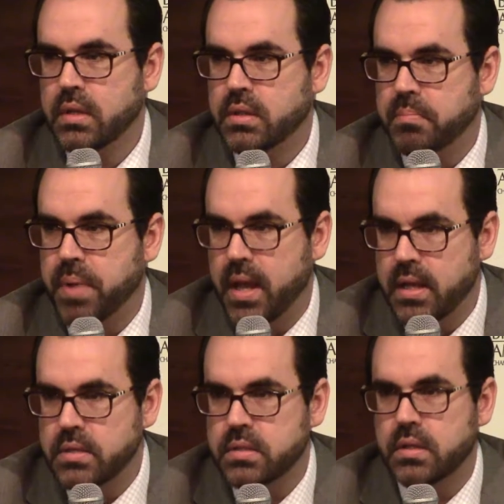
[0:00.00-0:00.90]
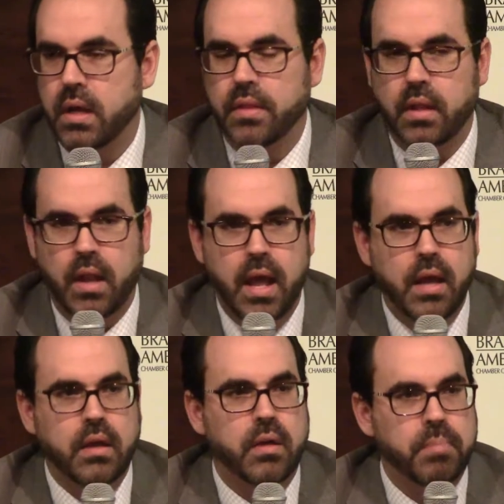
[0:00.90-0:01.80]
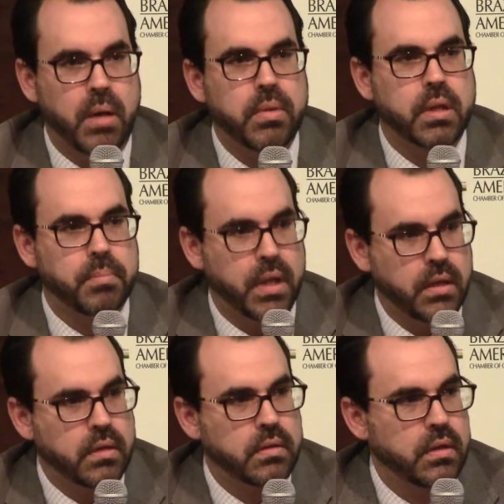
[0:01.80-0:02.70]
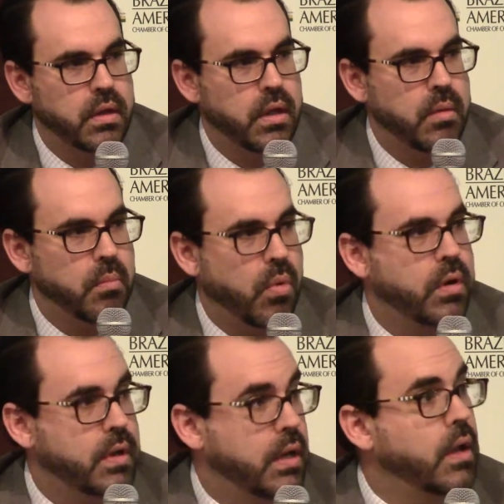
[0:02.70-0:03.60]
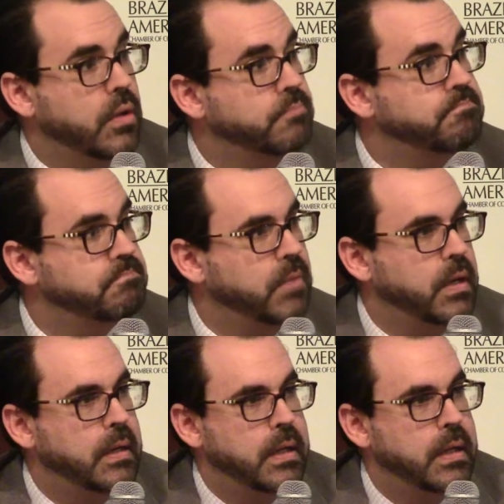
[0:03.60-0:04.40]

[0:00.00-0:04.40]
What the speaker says: depends on the leg of public opinion more than any other. Right?